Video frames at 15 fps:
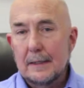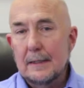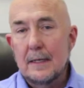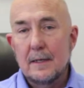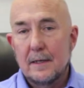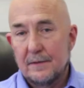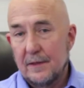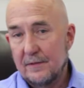
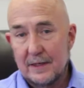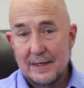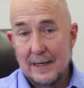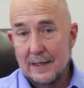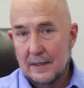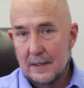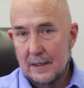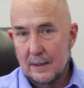that the
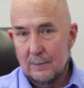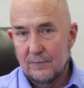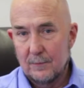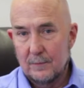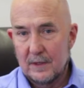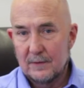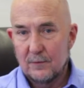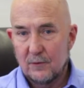data came
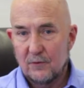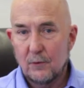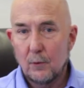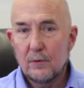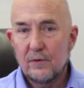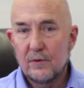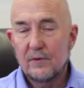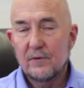from different
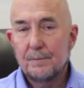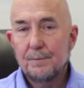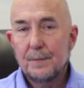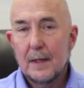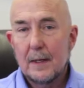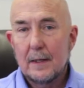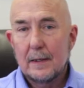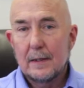sources,
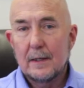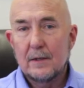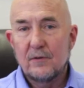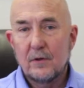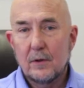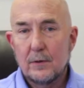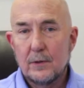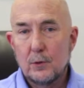and
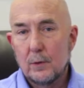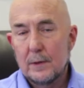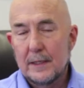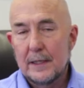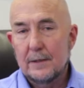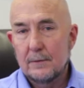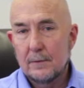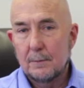so you would
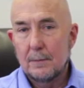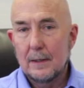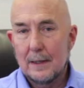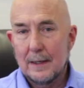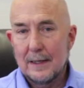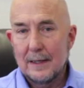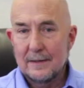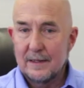need to
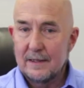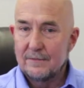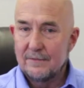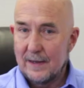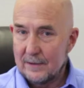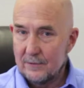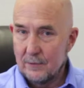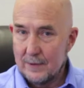apply the
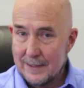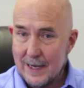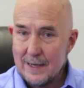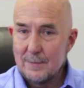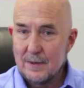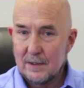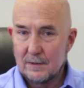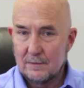factory
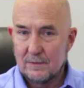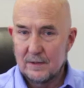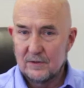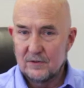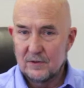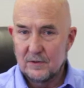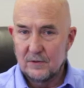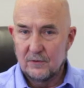naming
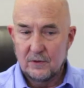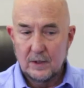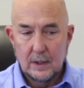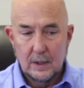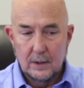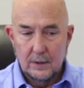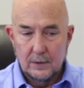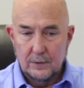conventions
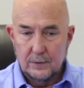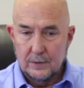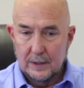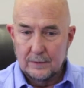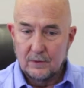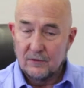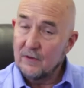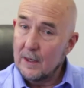
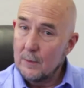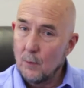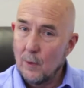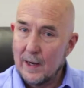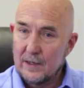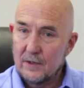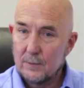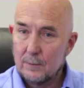in the same
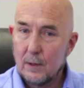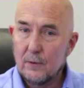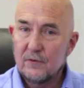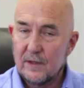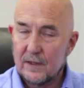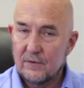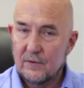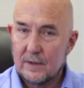way to both
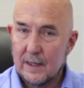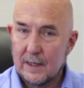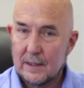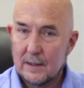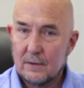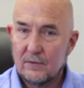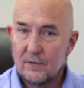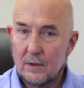sets of
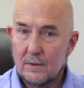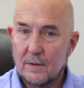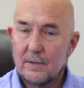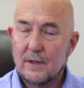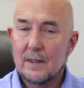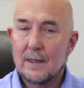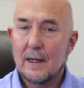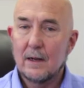data so that
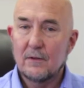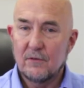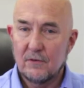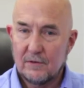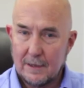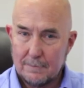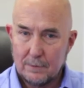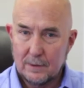the
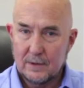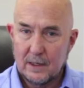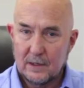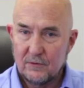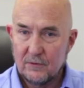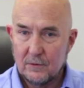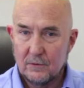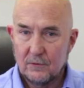analysis
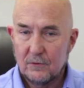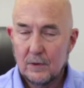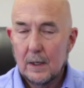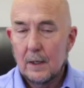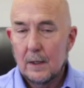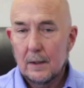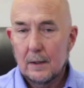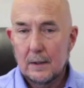applications
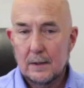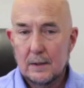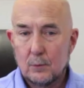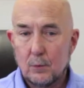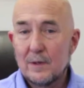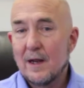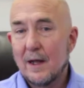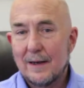
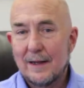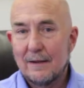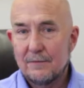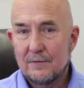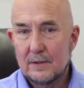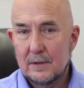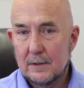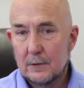would not
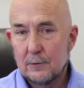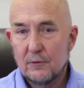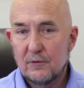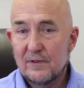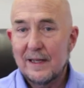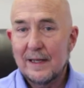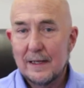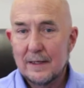have to
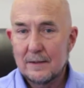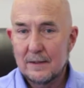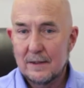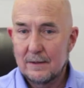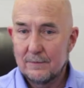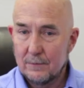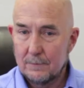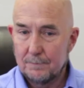understand the
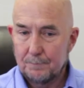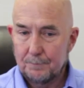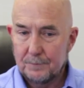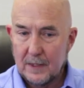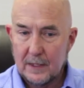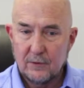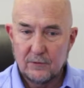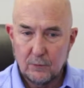different
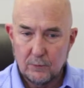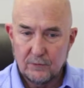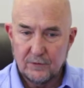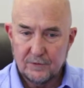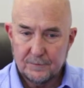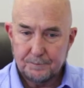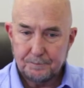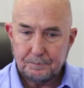data
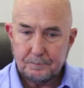sources.